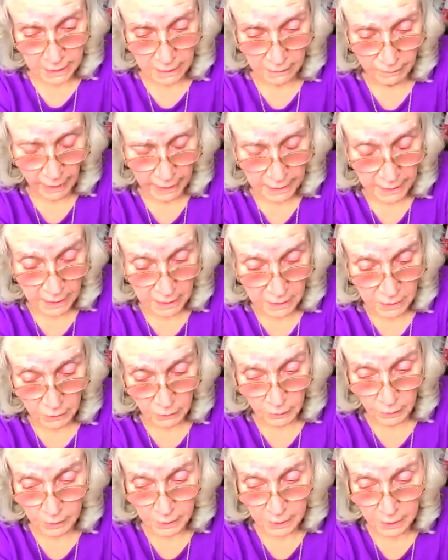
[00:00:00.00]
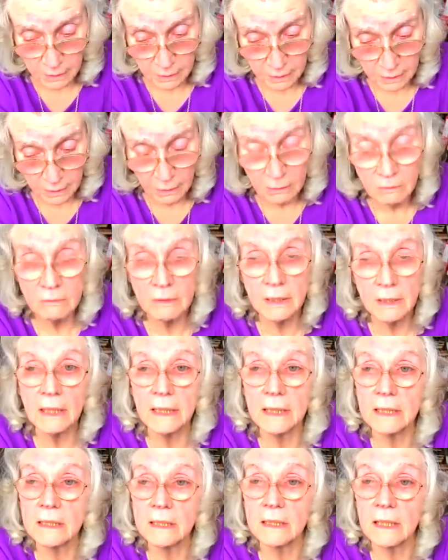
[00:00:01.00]
of any sort, not
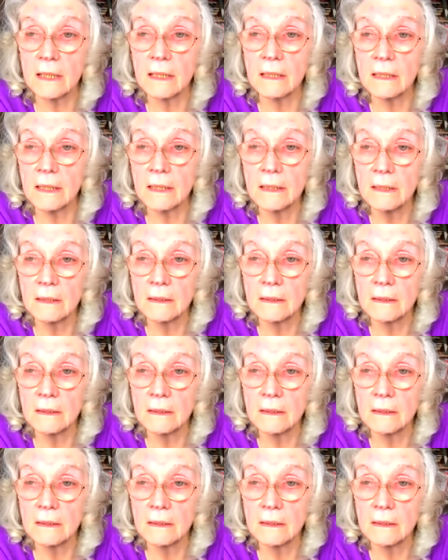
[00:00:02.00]
realistically.